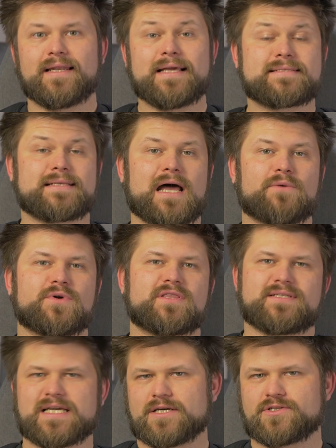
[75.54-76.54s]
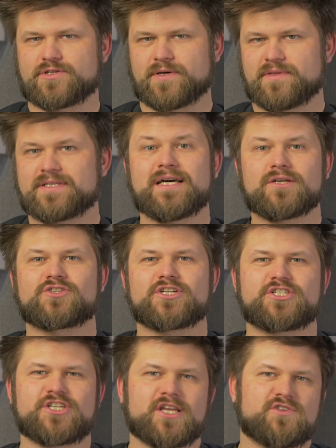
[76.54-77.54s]
Let's start with Telstra. The Telstra
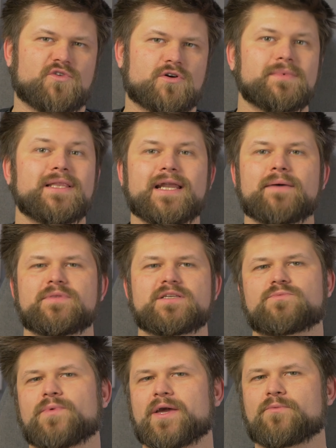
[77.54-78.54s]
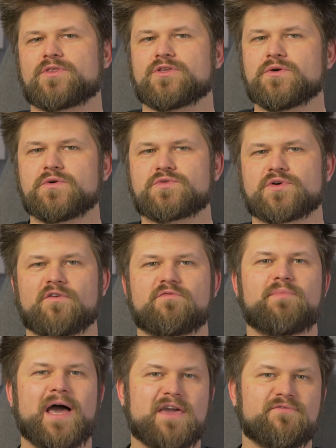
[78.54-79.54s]
Exchange Forum lit up this week with news of
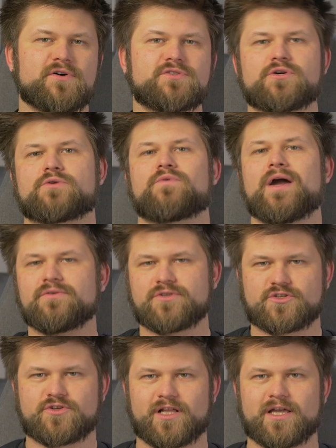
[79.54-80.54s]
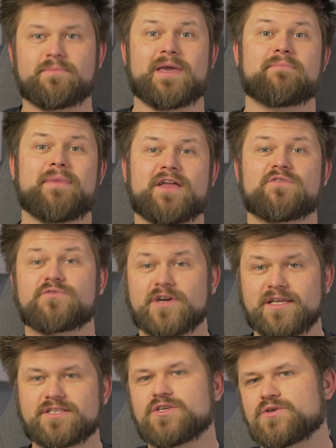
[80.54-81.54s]
payphones around Australia being made
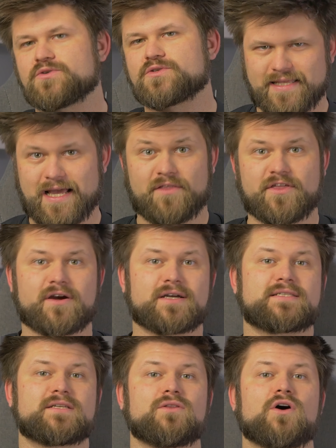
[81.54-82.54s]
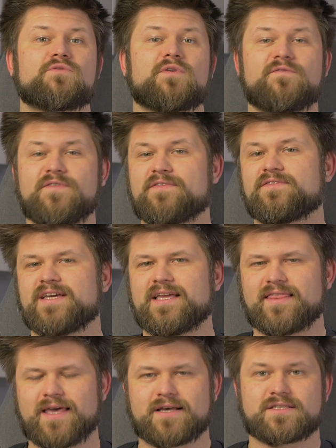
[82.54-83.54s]
free to use. Now, there are still over
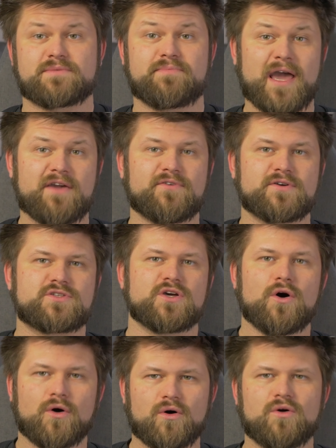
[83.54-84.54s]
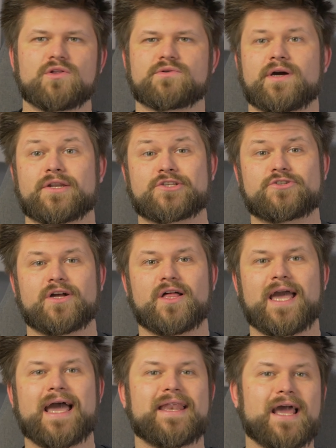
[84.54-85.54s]
15,000 payphones all around
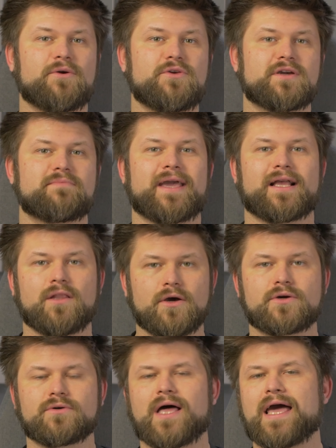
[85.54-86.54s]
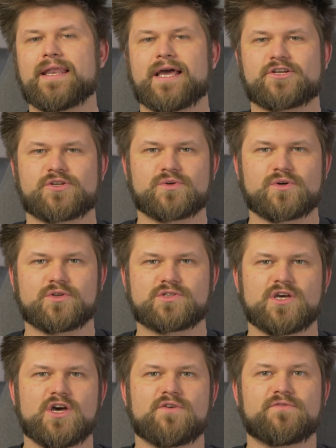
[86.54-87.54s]
Australia, and now you can make local and national calls
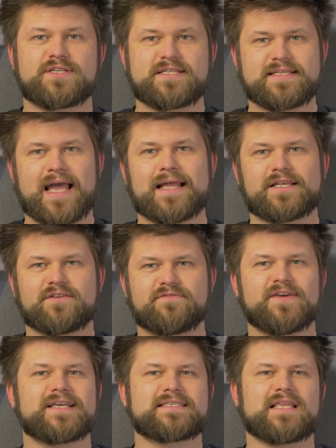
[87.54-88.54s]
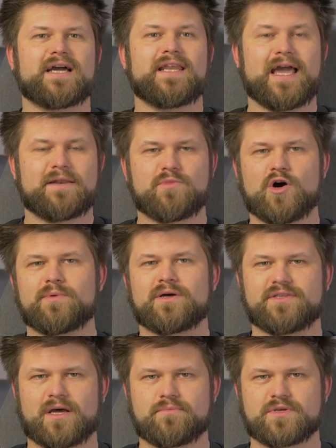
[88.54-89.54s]
for standard fixed line and mobile
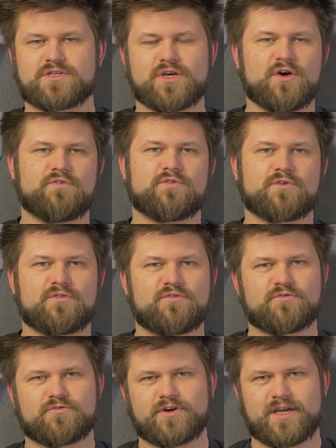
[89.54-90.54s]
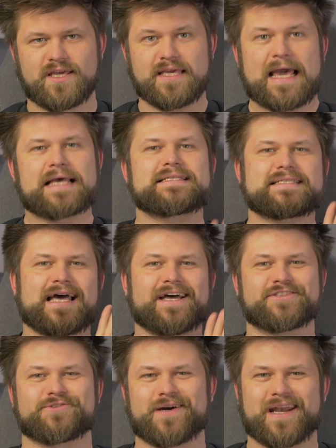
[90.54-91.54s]
numbers for free. Yes,
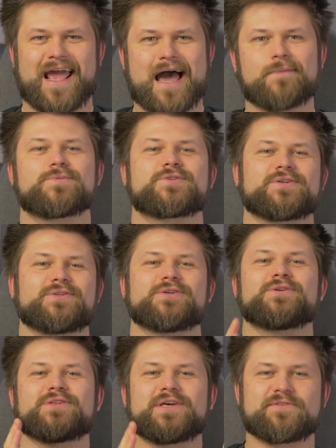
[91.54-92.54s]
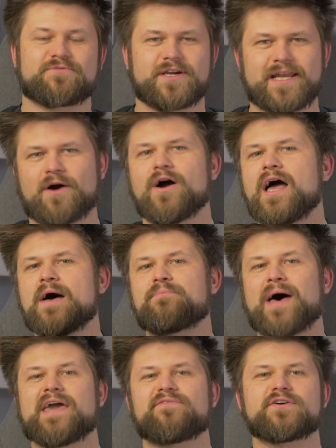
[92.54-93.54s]
that's right, absolutely free. Now,
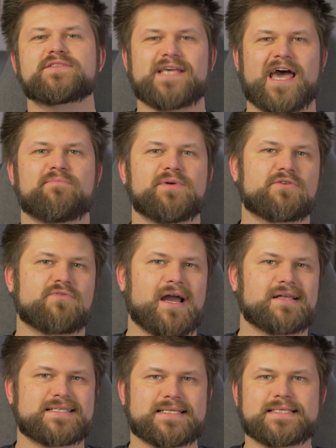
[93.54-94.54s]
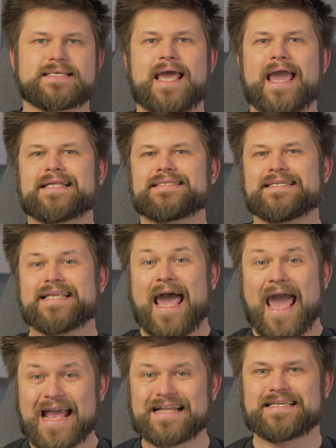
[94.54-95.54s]
payphones have been around since the
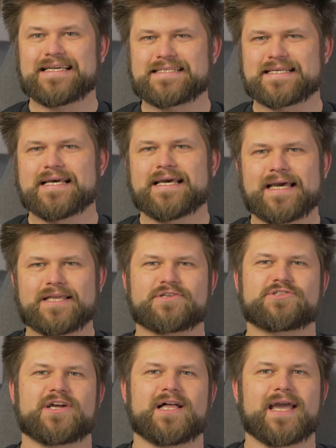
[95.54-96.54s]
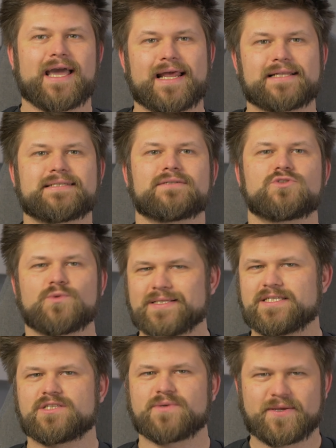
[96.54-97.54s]
1880s in Australia, and until
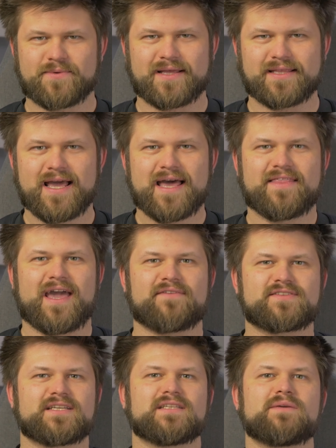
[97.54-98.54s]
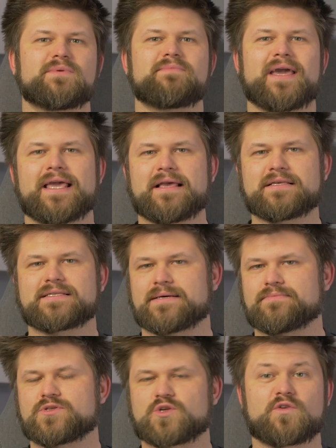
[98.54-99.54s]
2021, they have certainly been making
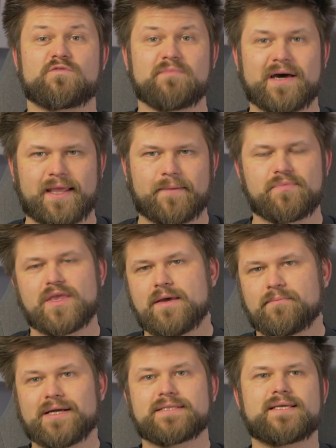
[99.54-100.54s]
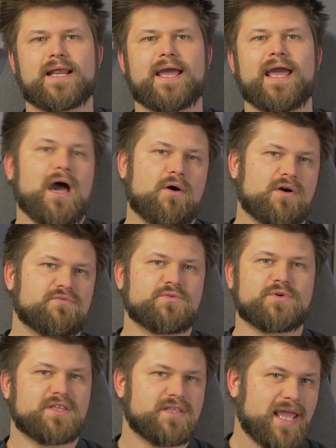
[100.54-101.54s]
some sort of money. But today, however,
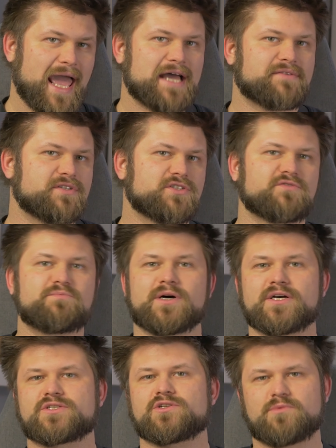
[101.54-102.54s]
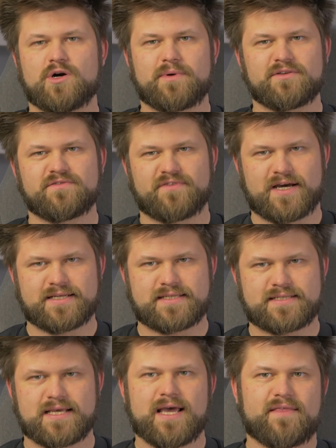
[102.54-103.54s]
within the advent of personal mobile
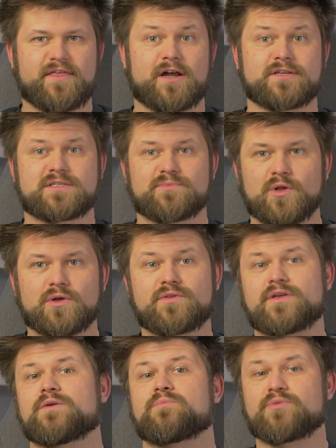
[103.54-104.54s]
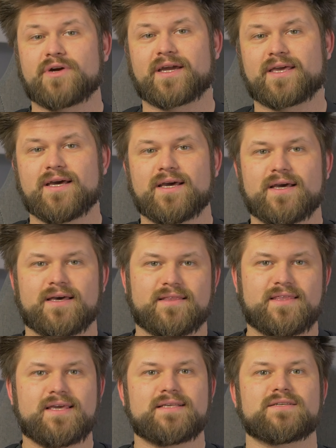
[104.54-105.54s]
devices that are smaller than a brick,
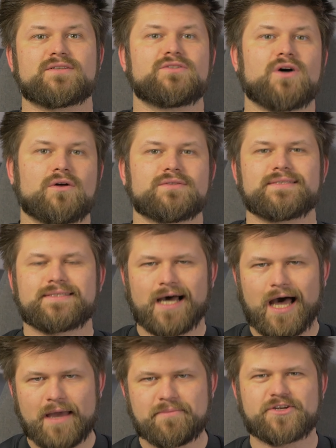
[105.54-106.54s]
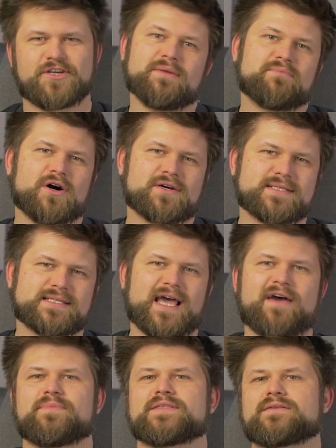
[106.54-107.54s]
these non time machine boxes
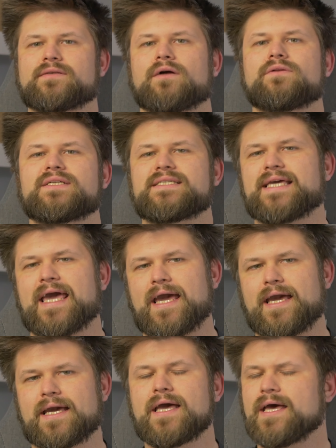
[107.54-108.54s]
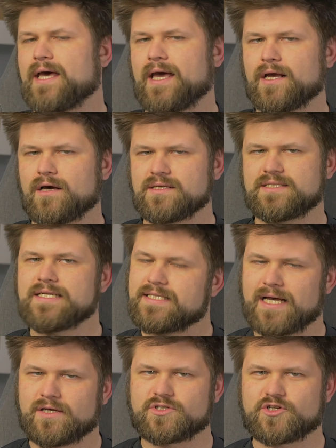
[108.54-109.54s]
have been slowly decaying and costing
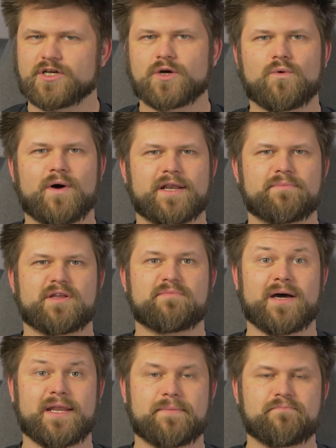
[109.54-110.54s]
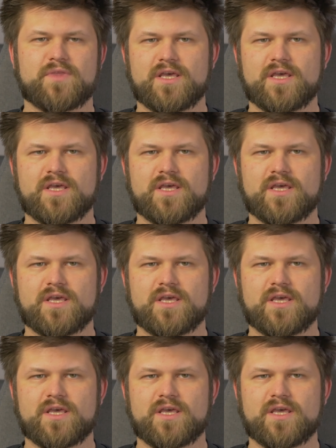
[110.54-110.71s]
Telstra quite a bit of money.